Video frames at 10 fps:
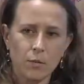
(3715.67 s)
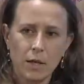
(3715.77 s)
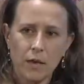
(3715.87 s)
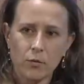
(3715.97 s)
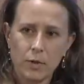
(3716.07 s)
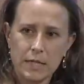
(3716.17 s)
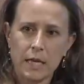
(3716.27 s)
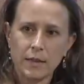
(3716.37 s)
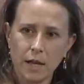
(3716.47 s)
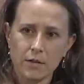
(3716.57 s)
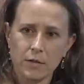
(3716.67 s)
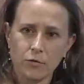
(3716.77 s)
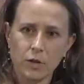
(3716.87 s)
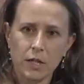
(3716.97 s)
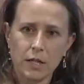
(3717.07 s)
and we gave away 10,000
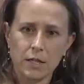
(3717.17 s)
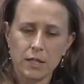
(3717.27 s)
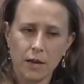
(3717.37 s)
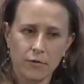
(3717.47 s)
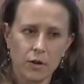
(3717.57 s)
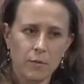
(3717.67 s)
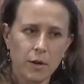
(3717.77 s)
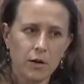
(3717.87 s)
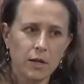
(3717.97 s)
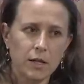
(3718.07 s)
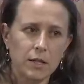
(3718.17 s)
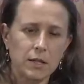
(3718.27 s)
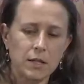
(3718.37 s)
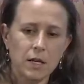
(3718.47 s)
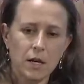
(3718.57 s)
free kits to African
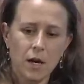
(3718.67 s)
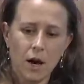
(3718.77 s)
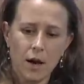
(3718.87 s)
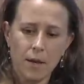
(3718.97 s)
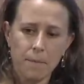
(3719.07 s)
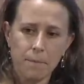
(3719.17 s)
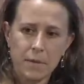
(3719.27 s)
Americans um,